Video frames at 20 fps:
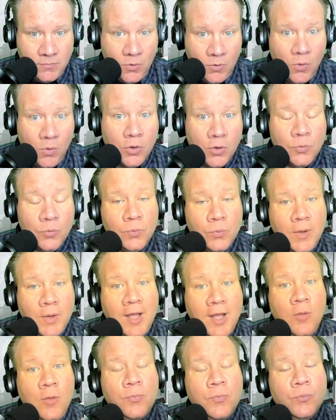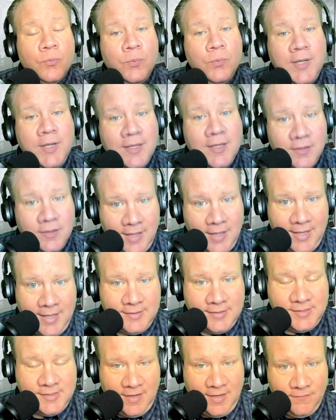or help
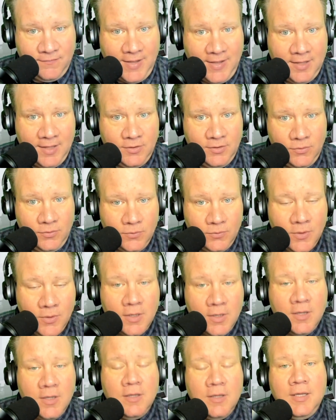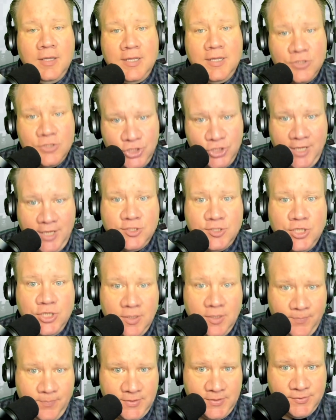realize that value in
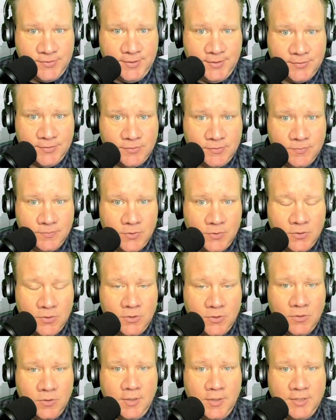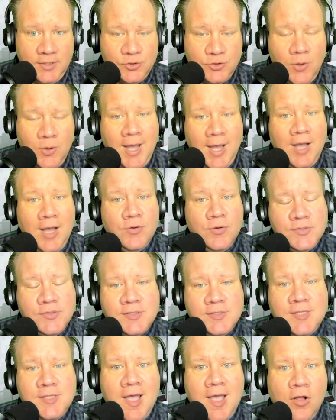changing a business, right? So how does
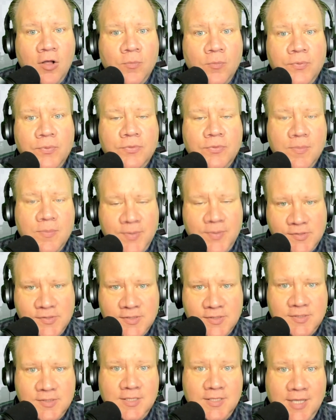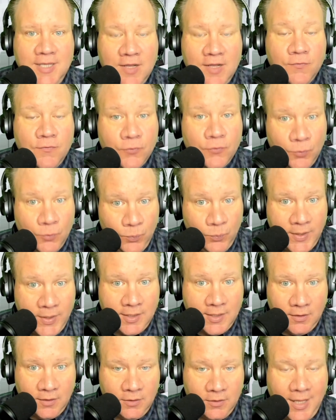this help the business in the end for
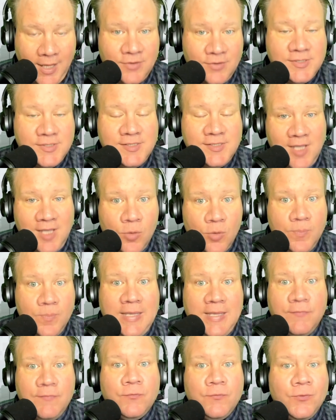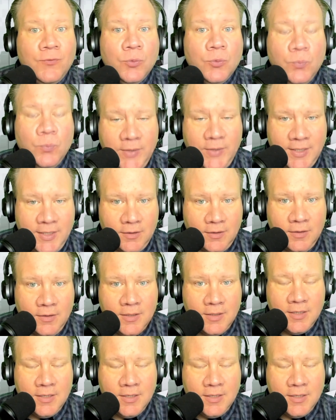real? How does this help me for real?